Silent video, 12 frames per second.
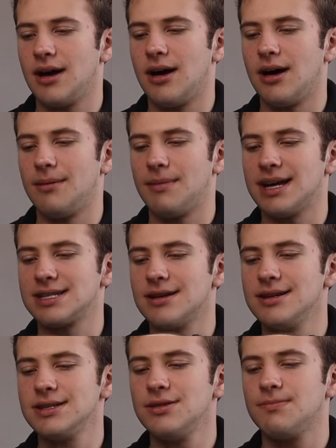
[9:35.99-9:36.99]
As
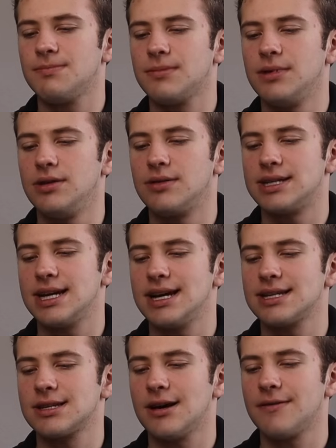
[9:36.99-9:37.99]
long as you
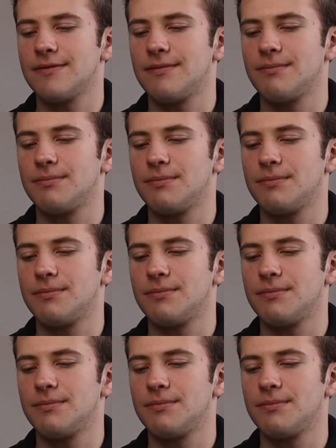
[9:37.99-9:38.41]
take stuff